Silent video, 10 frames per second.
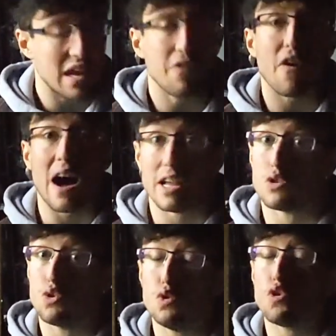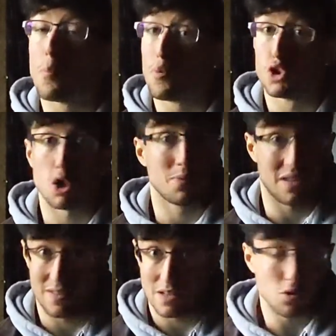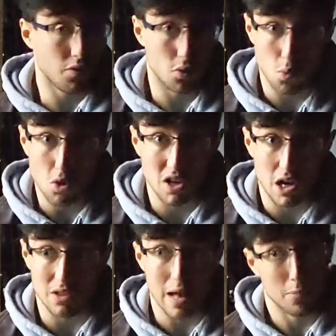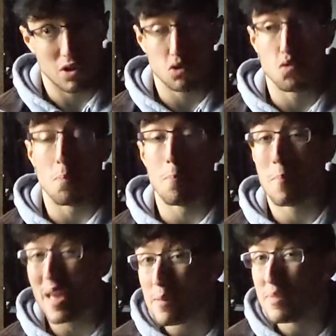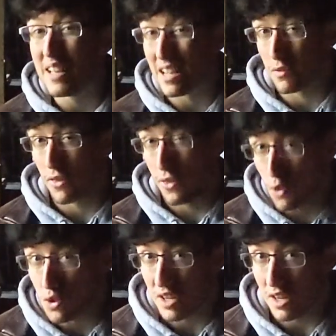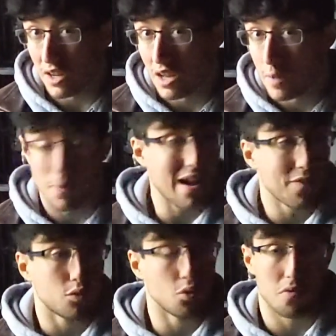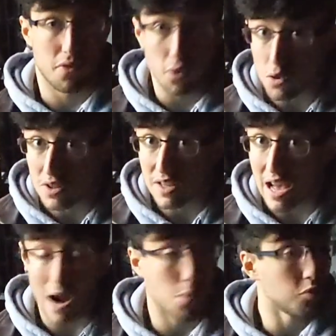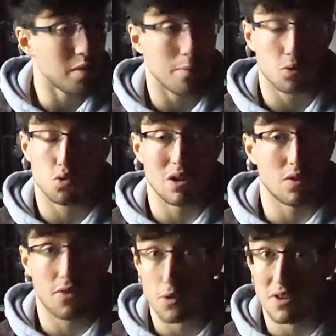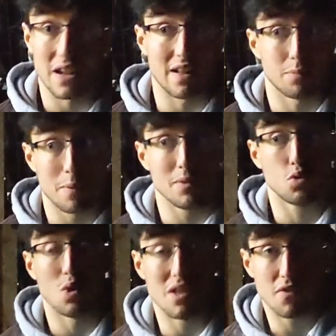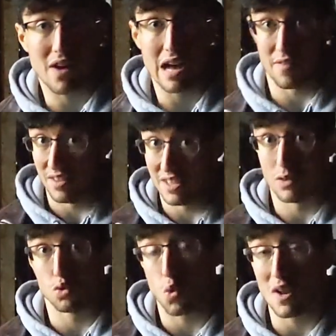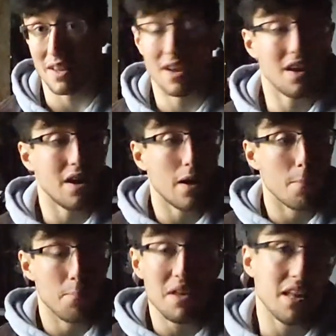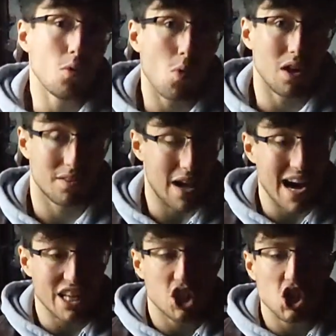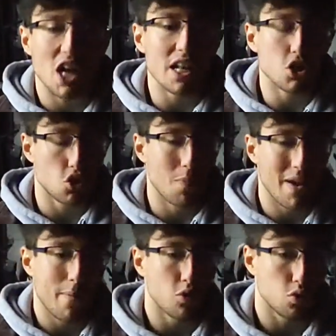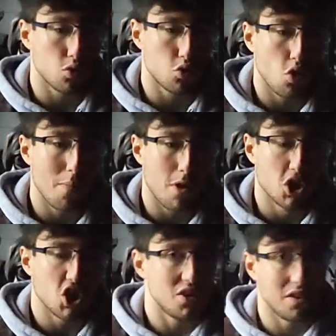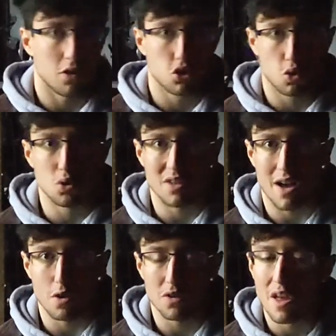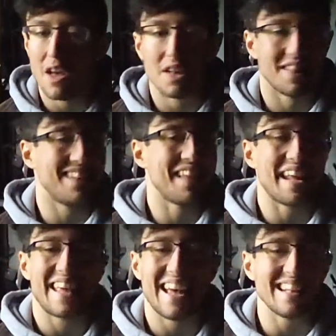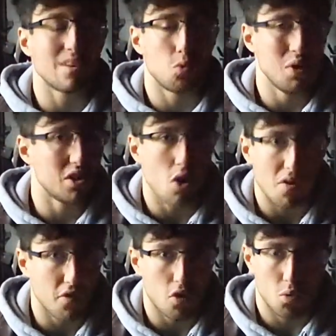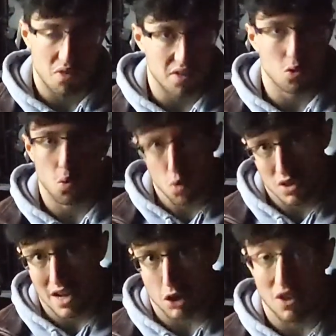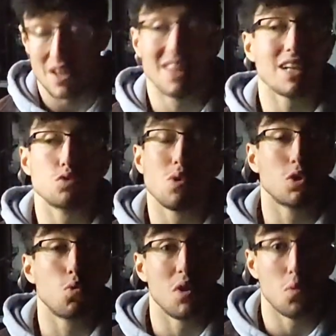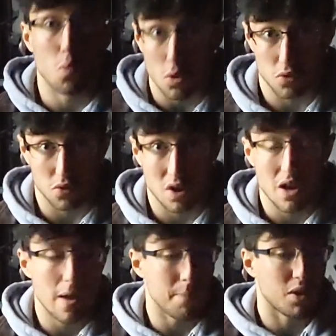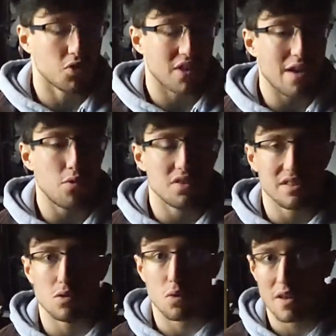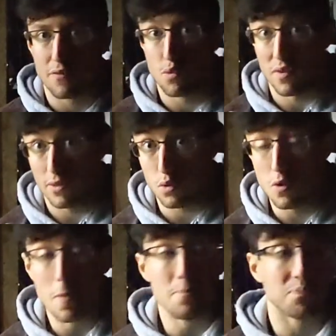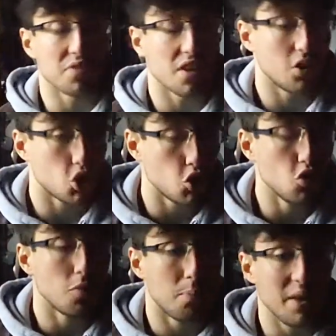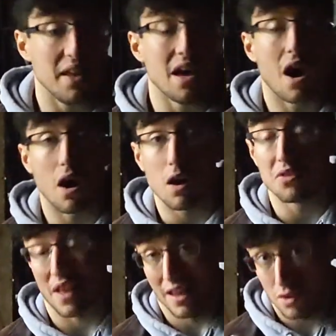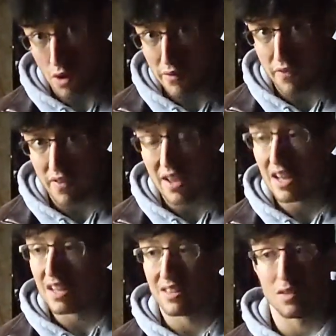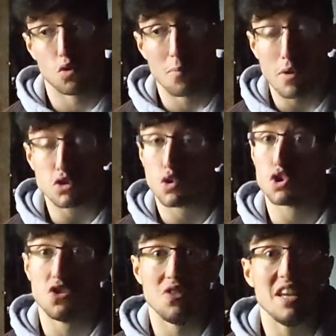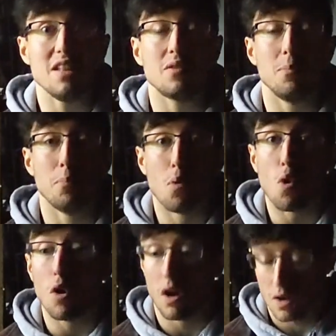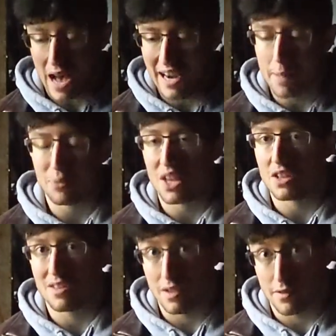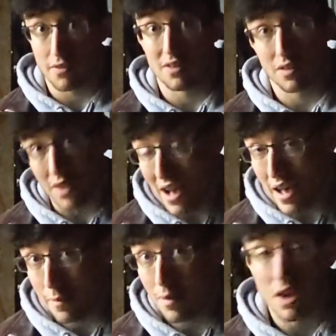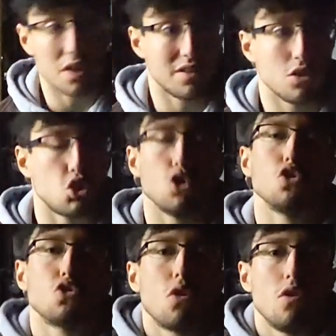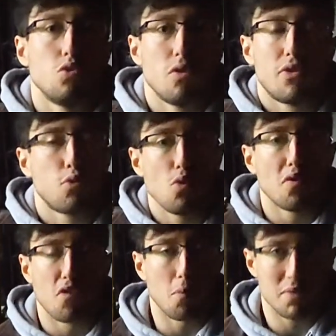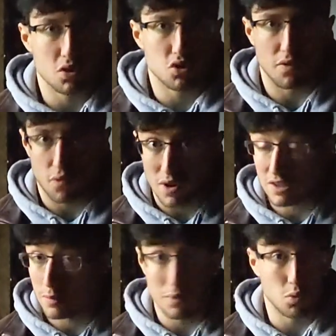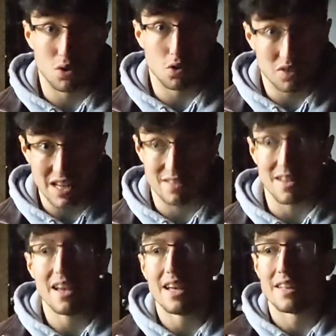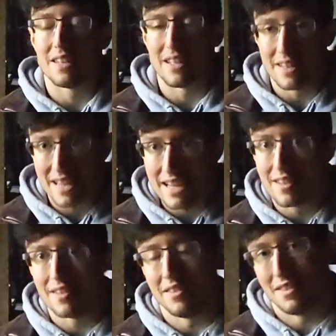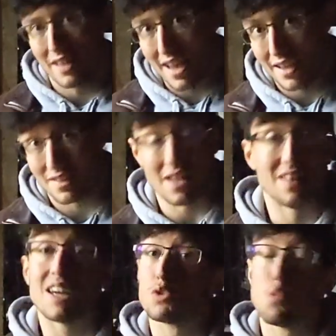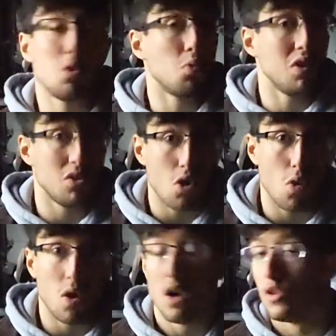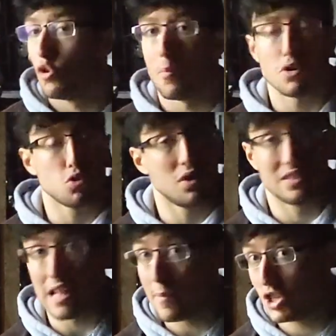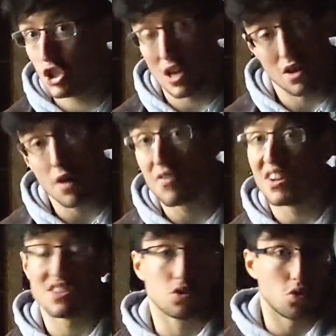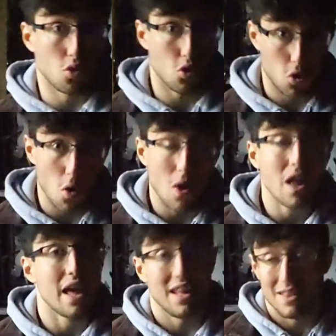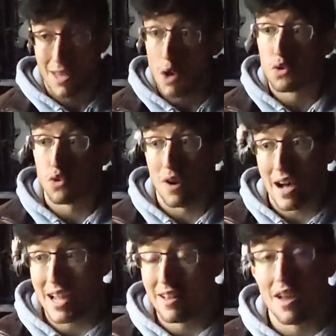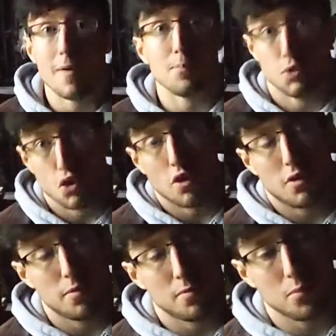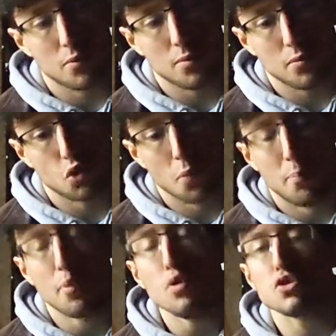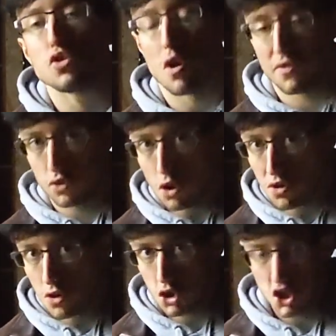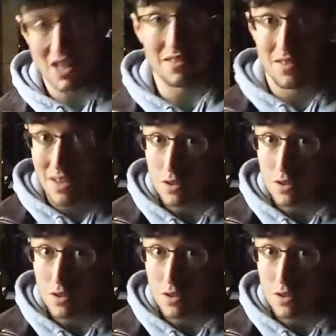If I do the push-ups at the end of the workout, I'm going to maybe get 30, but after the 30, I won't be able to get 30, I'll get maybe 25 and then 20. Meaning what? I challenged my muscles so much and they're so tired that they can't recover within the workout. And that's what we want, because every single lift we do should be hard enough that the muscles need more adaptative time than just the 3 or 4 minutes of rest between the sets. They need days. And that's when we know the muscle is damaged enough that it's going to grow. And down the line, the boost of tonnage that